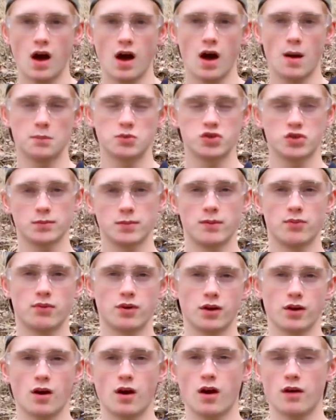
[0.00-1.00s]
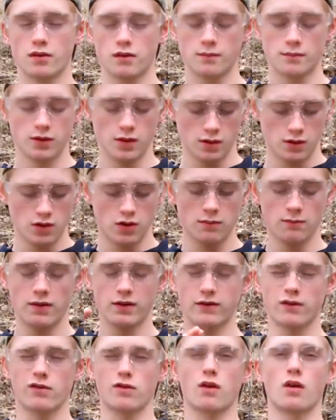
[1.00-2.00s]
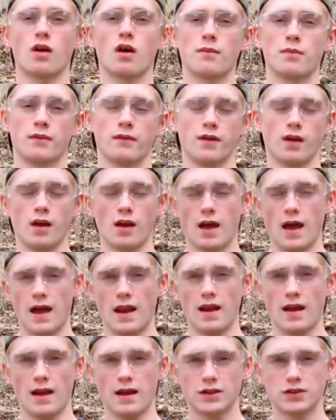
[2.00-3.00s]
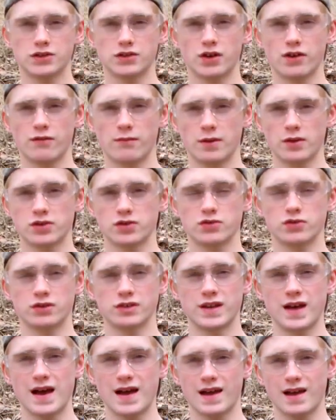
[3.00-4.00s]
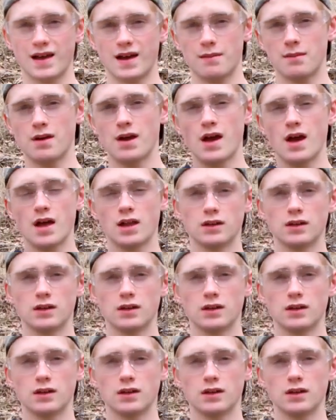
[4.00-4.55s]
Um, should be pretty awesome. You can pick this gun up at airsoft megastore dot com.